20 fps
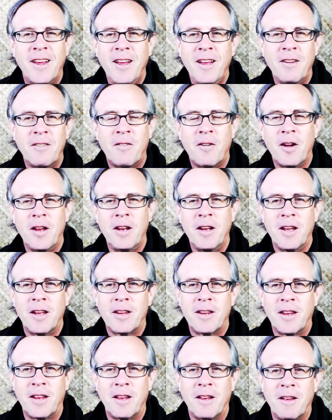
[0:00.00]
uh, can't find
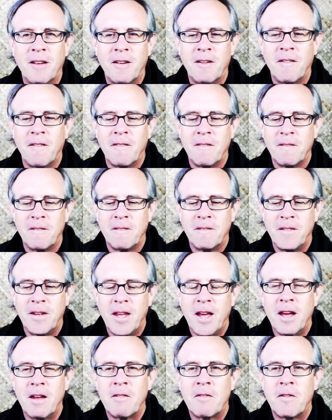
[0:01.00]
nothing.
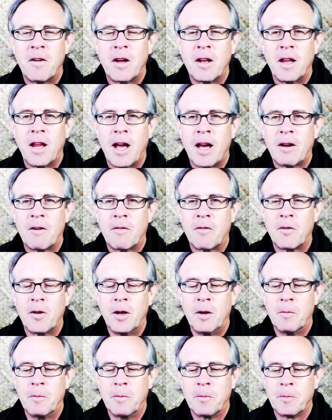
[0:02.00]
can't find lack of
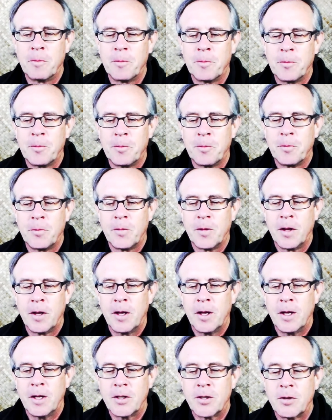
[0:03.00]
freedom.
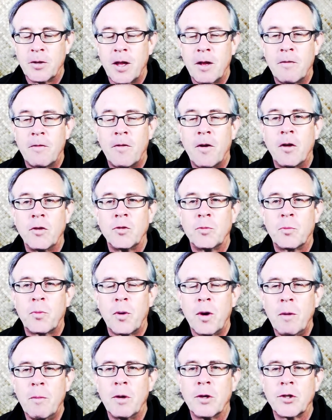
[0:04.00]
And so that false
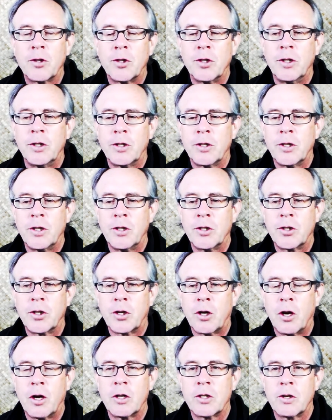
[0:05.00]
premise is, is
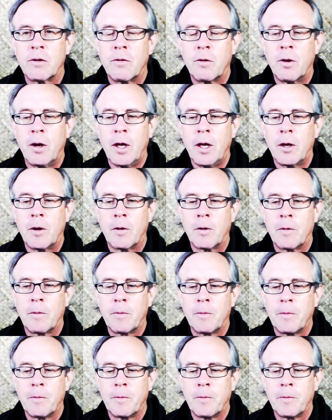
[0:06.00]
the cause of their anger.